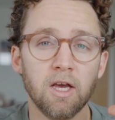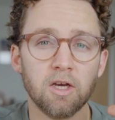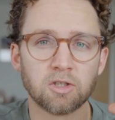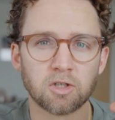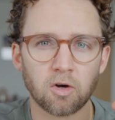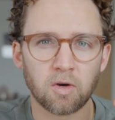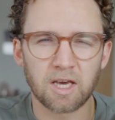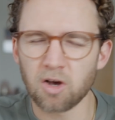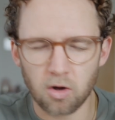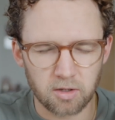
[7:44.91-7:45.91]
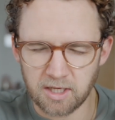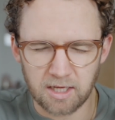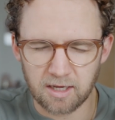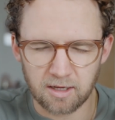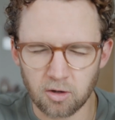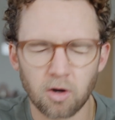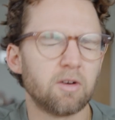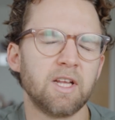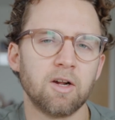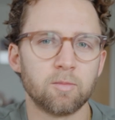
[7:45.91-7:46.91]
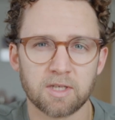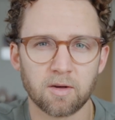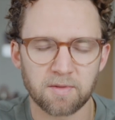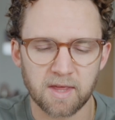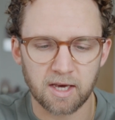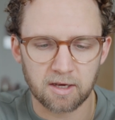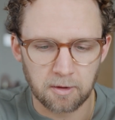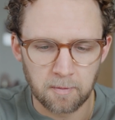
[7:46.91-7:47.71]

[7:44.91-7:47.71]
So he can't hear himself think.